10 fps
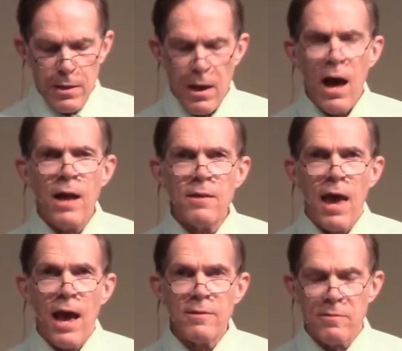God
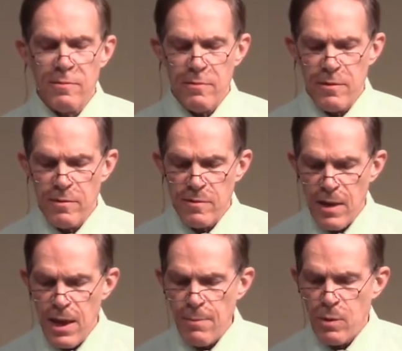asks the
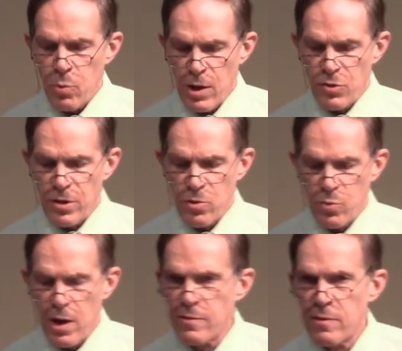same question
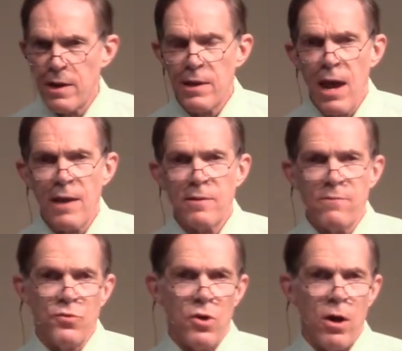to us that he asked
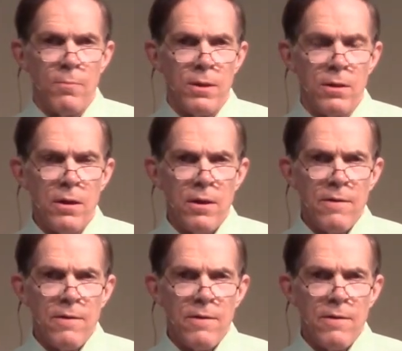of Job in